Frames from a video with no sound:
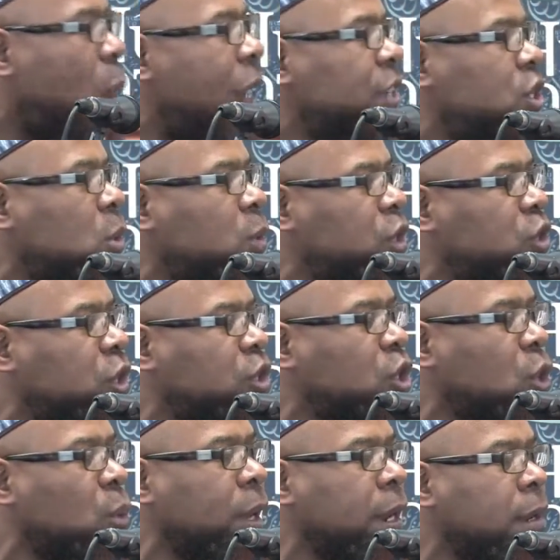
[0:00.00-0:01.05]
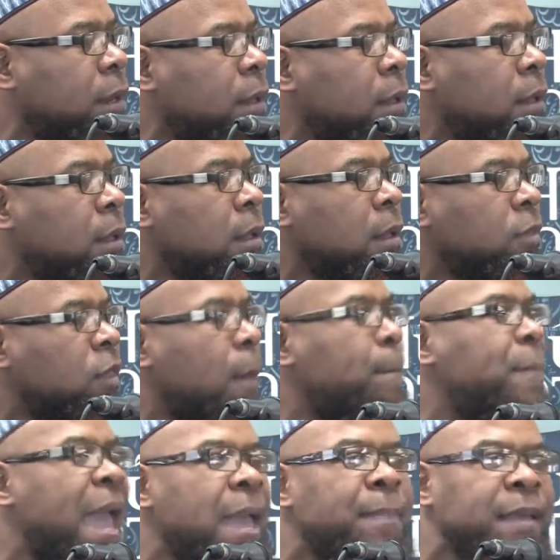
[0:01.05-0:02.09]
watching what you're doing. The
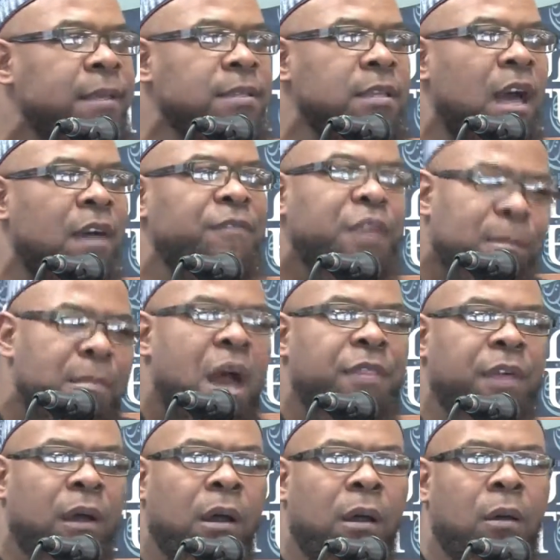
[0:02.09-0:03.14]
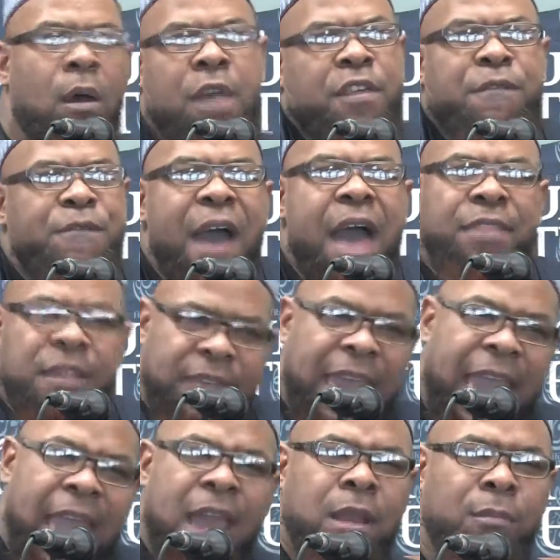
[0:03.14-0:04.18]
babies of the mother or the father,
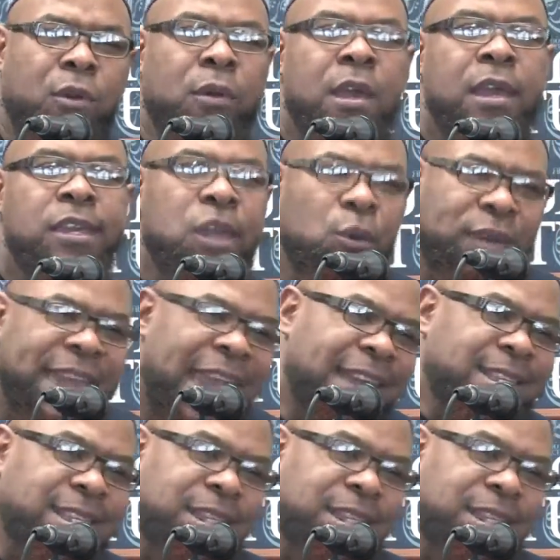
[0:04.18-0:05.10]
the animal. You can't